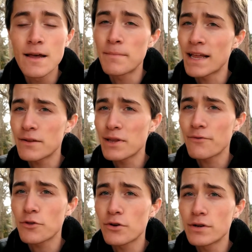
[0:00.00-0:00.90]
But I think
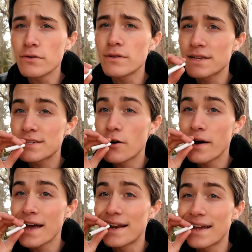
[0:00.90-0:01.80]
without further ado, let's go
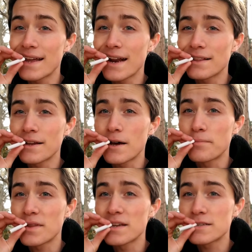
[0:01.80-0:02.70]
ahead and get it lit up.
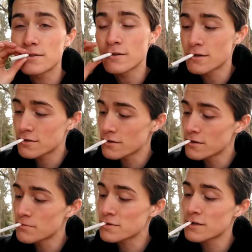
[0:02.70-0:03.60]
Yes, sir, you know what
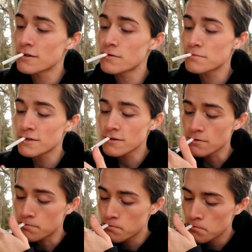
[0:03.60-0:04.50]
I'm saying, you know what I'm
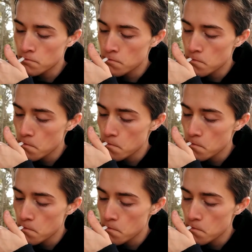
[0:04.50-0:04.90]
saying?